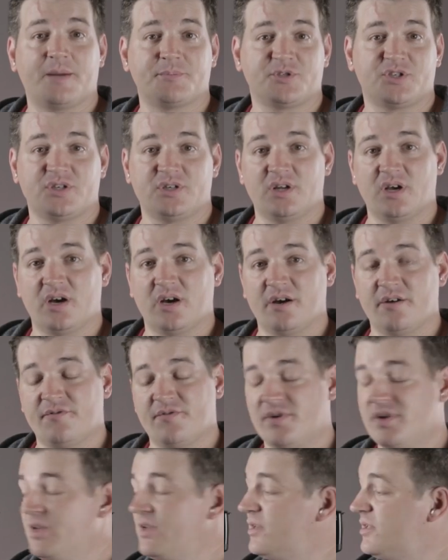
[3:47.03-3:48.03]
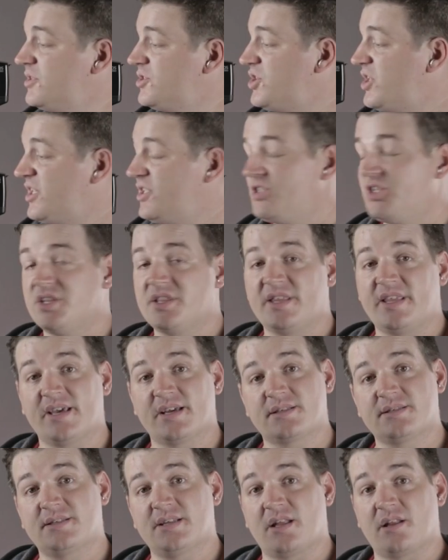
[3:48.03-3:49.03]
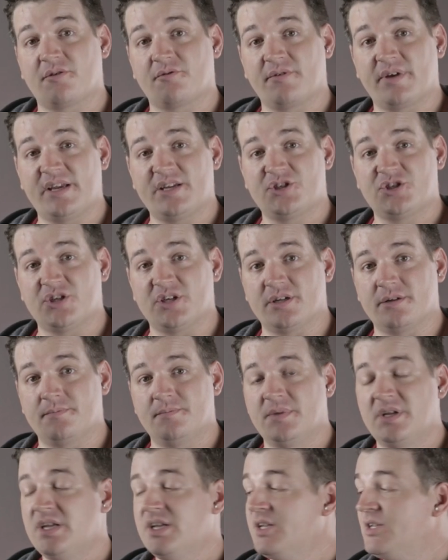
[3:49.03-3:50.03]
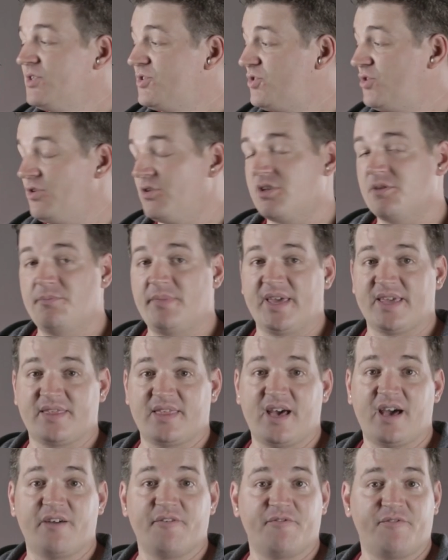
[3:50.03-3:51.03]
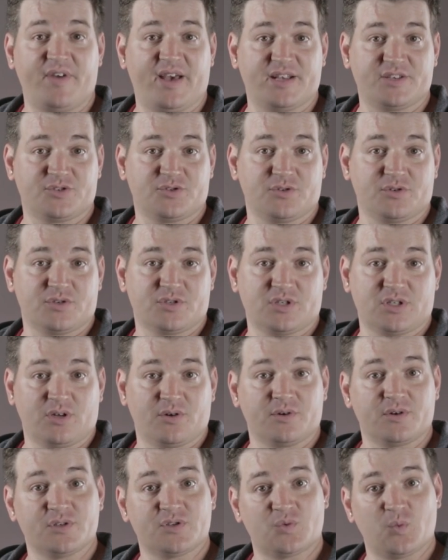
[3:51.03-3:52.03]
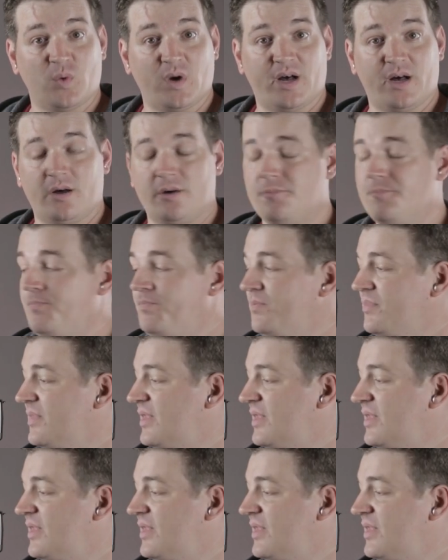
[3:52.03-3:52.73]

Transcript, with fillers: option of changing the acceleration, so you can make that faster or slower as well.